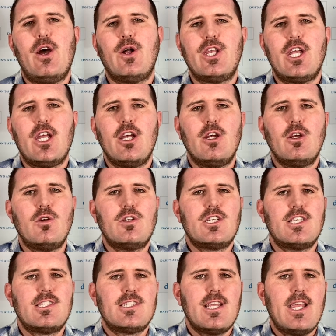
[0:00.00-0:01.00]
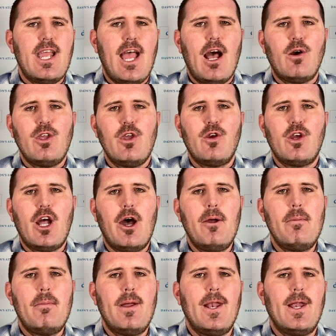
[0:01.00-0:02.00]
on you to see how you
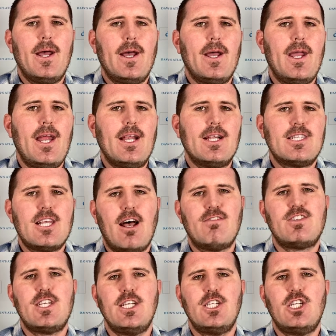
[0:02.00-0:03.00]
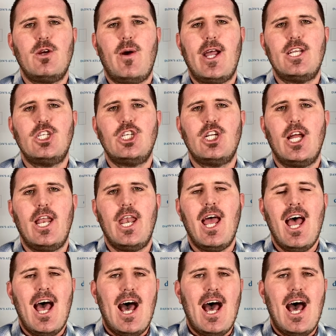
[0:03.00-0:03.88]
cope in a tough situation.